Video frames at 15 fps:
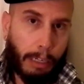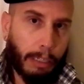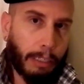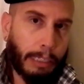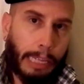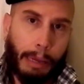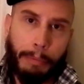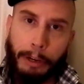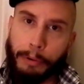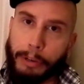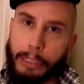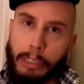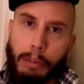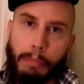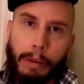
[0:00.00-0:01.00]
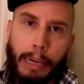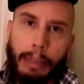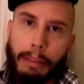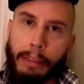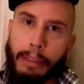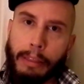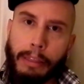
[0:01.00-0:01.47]
slamming crystal
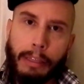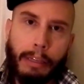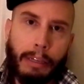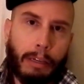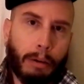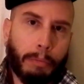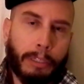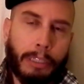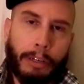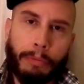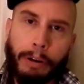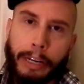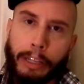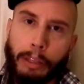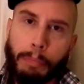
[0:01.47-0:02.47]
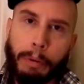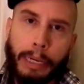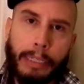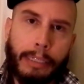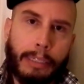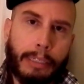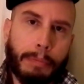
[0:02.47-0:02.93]
meth almost on a regular
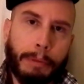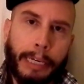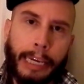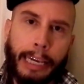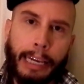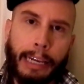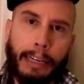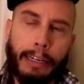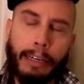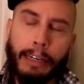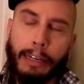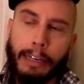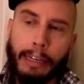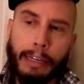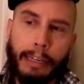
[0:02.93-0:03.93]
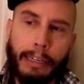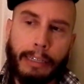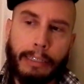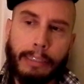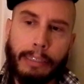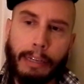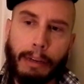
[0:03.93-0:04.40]
basis began.
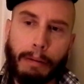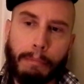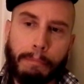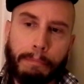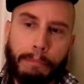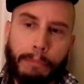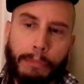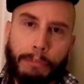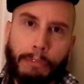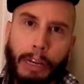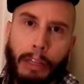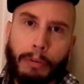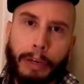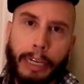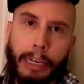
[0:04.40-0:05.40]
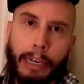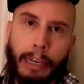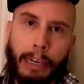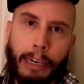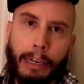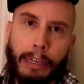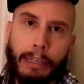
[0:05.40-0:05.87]
And following
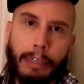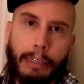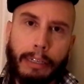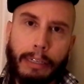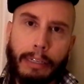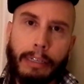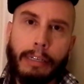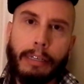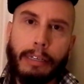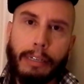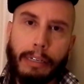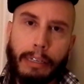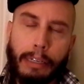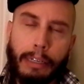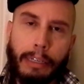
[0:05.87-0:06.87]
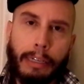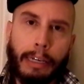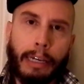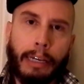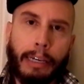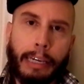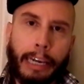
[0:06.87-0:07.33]
a
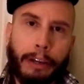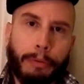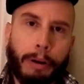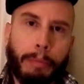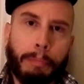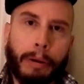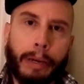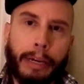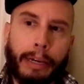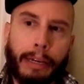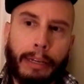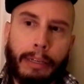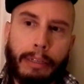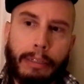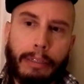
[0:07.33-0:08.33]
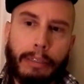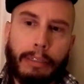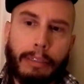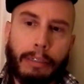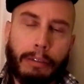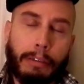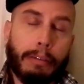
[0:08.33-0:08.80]
gang rape or
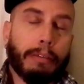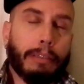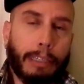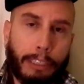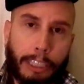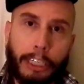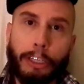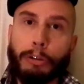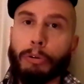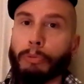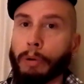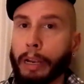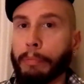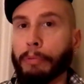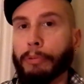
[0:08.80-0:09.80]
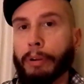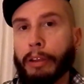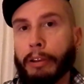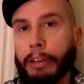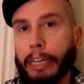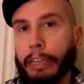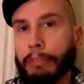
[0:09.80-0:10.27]
continual rape
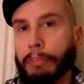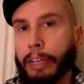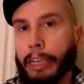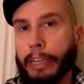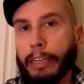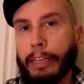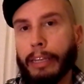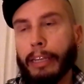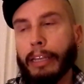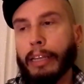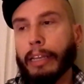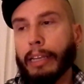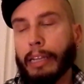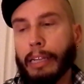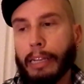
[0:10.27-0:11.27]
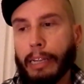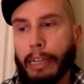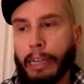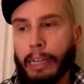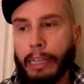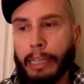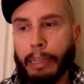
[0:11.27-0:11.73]
throughout an evening
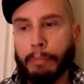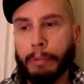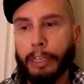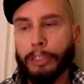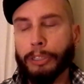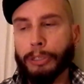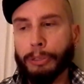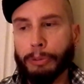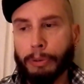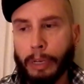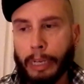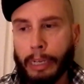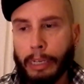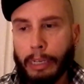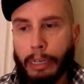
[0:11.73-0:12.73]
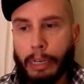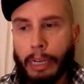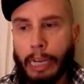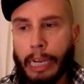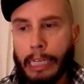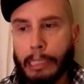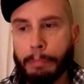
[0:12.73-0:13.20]
led me into a
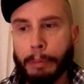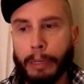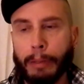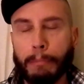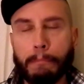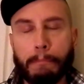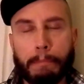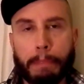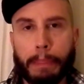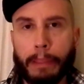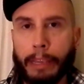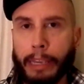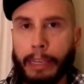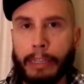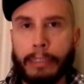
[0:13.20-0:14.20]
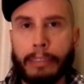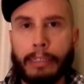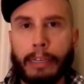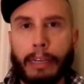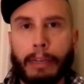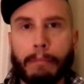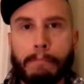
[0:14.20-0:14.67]
hospital, and
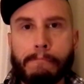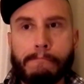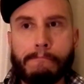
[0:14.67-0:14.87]
it